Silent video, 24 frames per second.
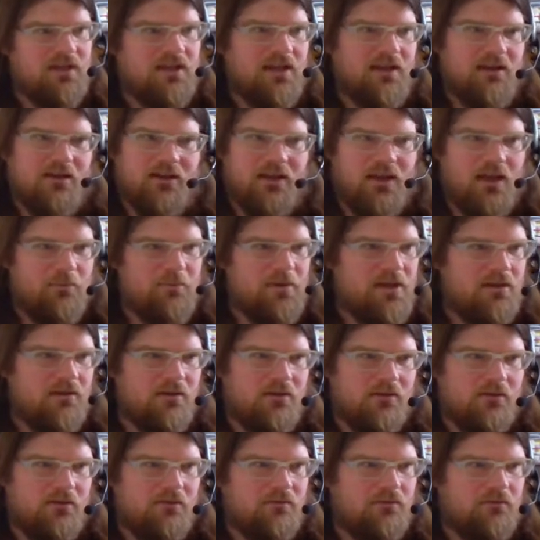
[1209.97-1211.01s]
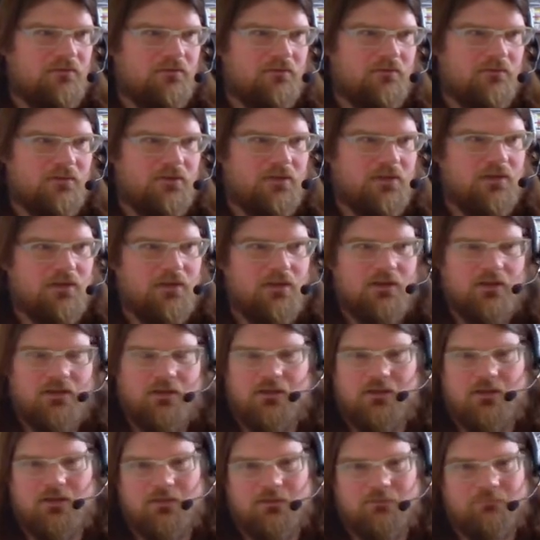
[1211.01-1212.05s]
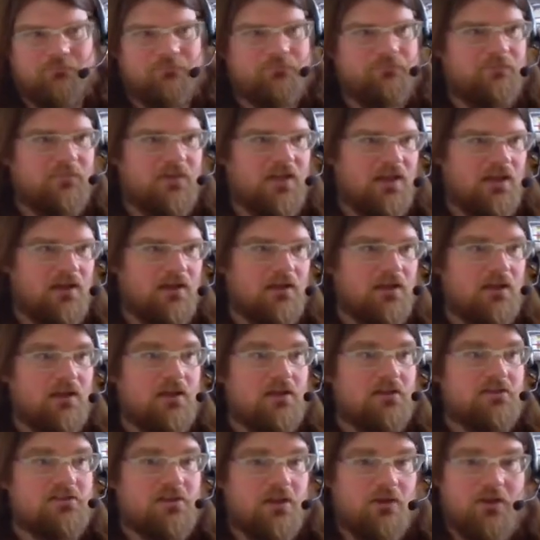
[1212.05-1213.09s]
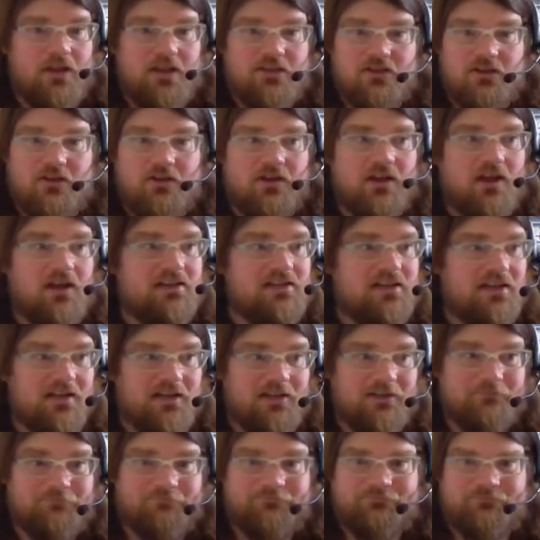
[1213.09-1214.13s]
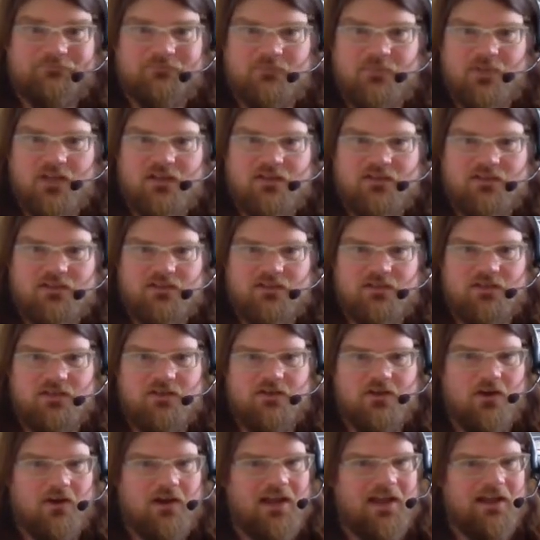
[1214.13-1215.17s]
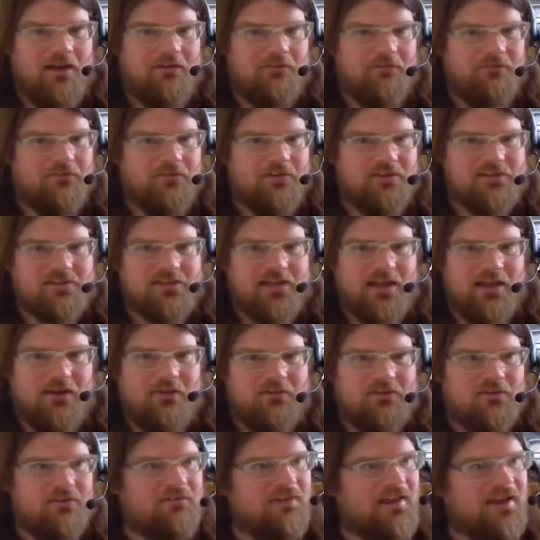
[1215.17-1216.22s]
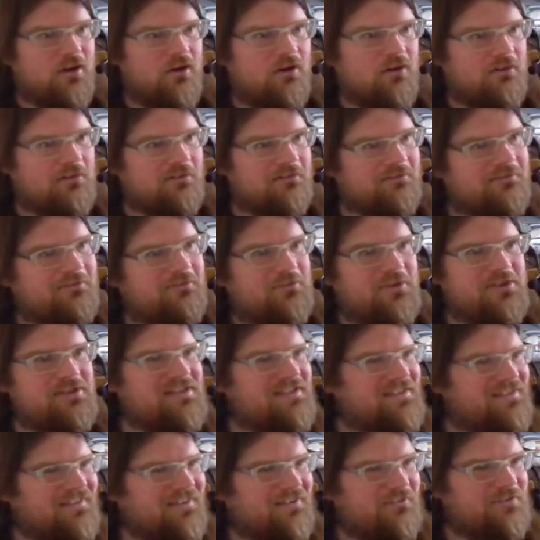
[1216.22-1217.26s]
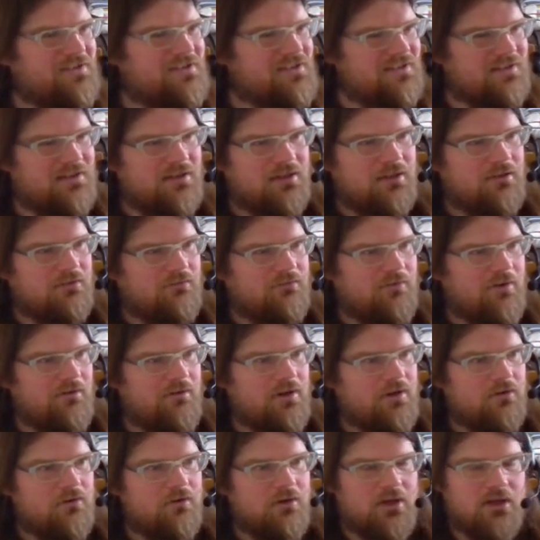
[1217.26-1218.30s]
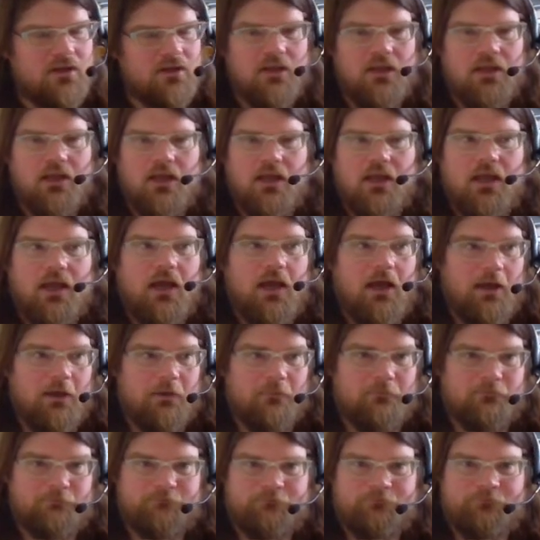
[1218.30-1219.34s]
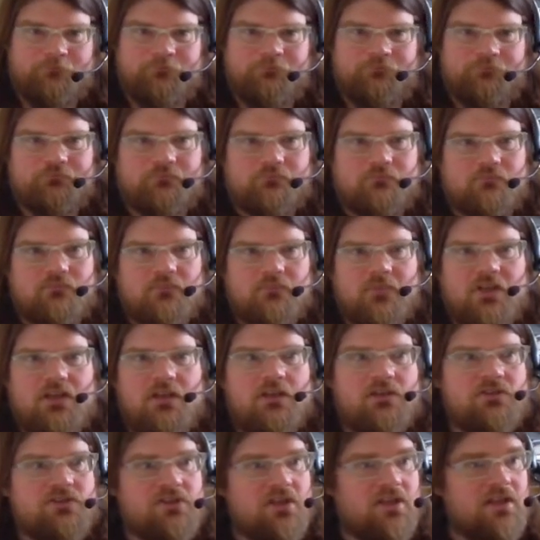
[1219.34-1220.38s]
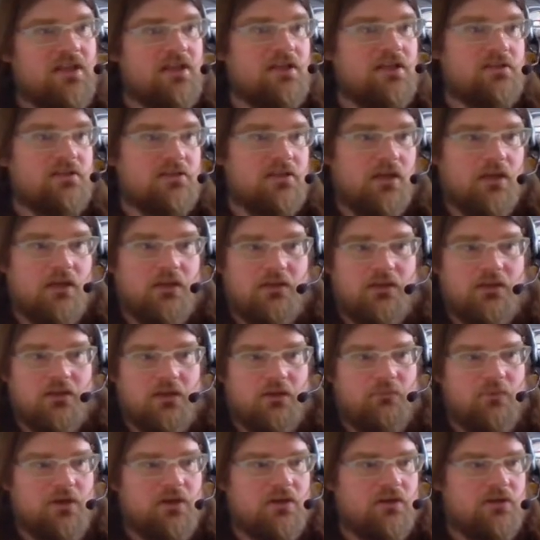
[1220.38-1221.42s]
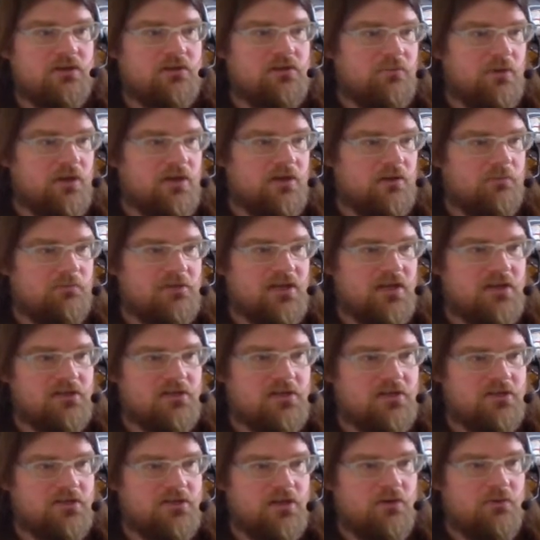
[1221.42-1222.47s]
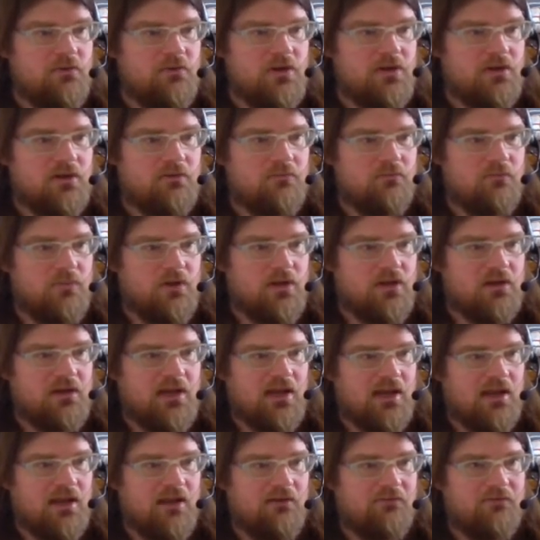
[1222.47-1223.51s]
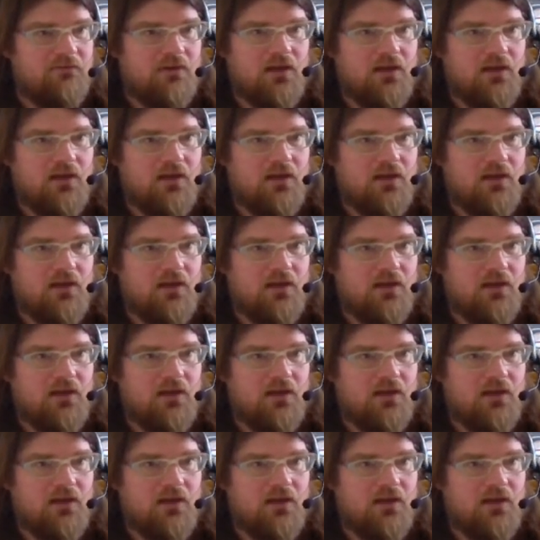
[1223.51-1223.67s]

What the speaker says: time to do its thing, get together. So it's okay. So it's now. I'm now streaming live the sound of that on, which is obviously very annoying. So the things that we could potentially do, we could have